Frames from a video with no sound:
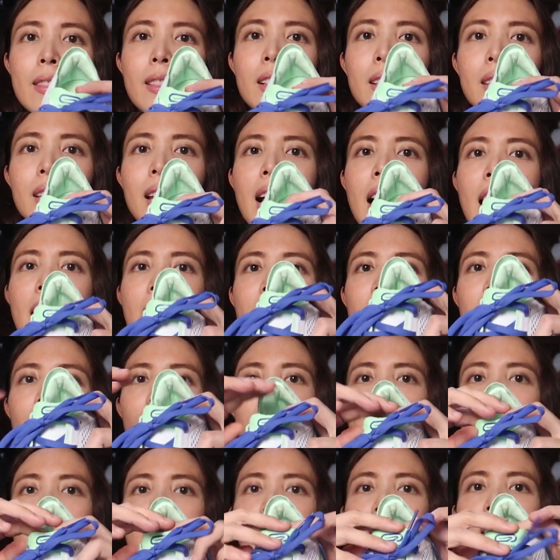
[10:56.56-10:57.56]
the
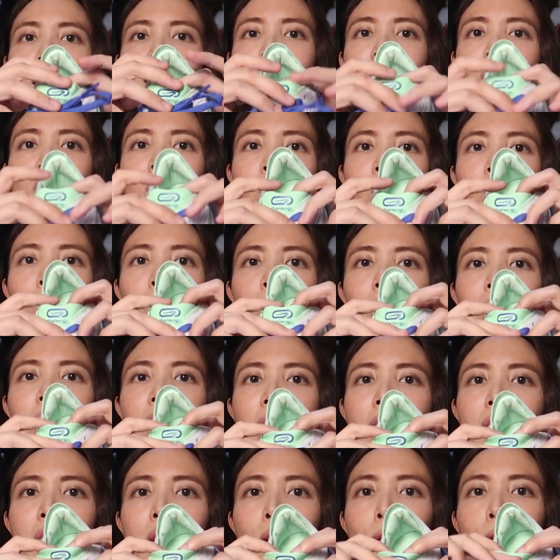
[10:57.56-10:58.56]
tongue
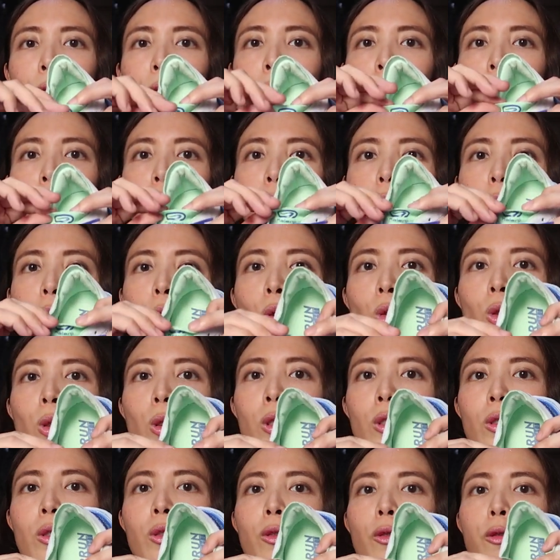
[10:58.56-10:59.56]
would kind of
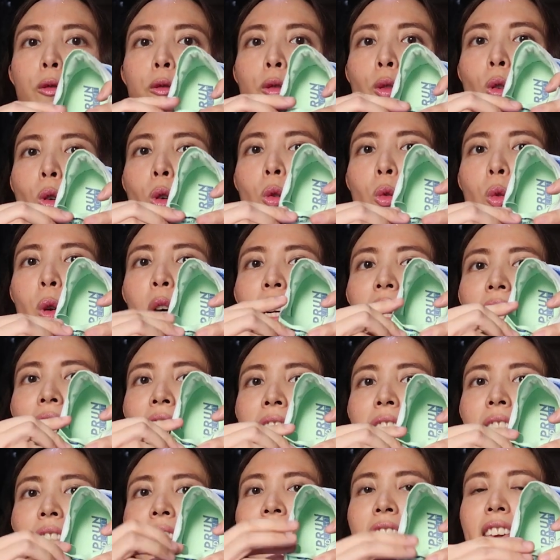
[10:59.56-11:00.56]
fold forward
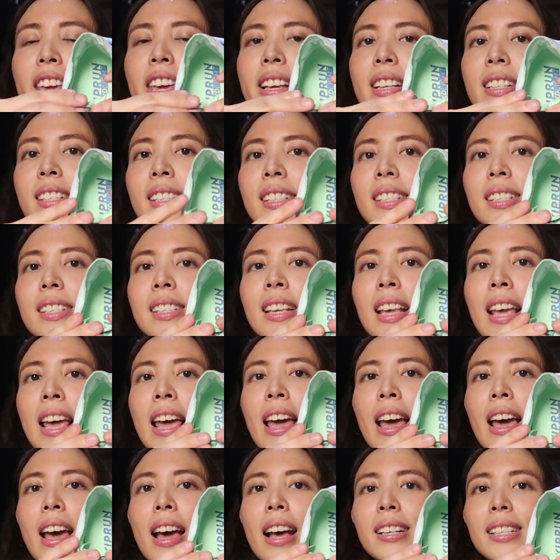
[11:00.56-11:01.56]
like this
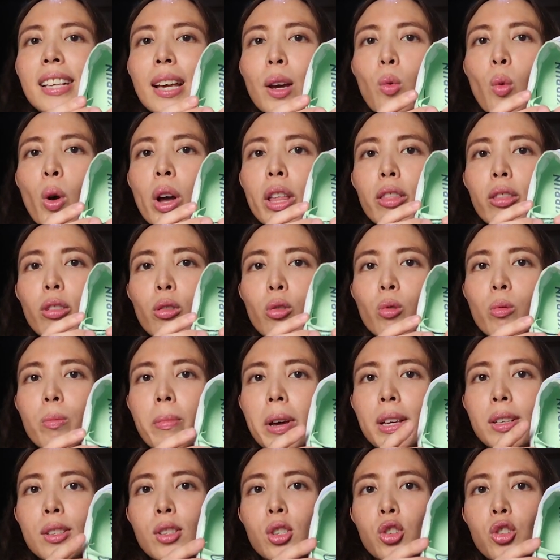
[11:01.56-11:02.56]
as I went through
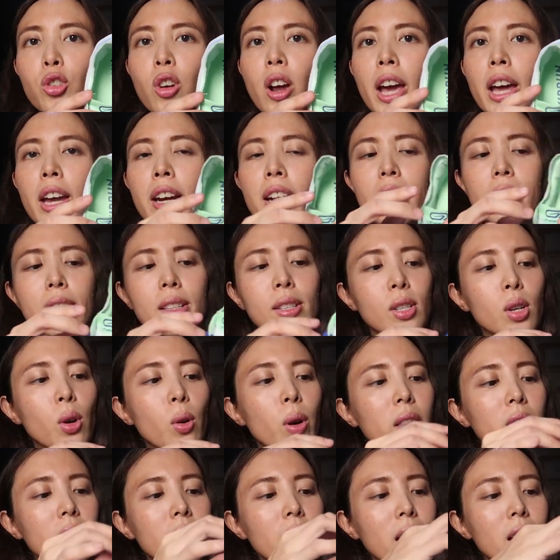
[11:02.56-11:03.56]
my stride. And
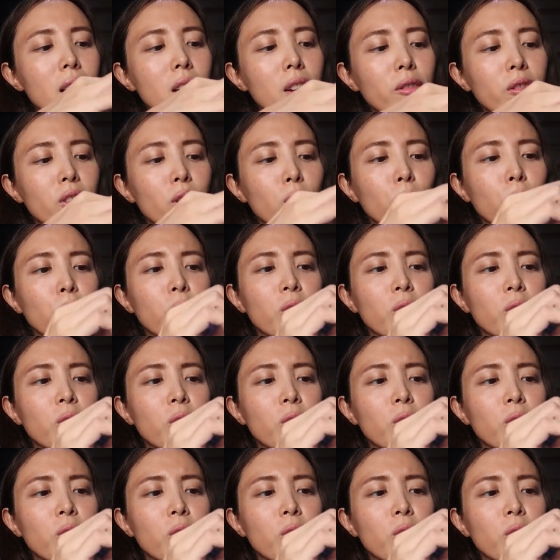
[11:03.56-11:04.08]
so at the end of the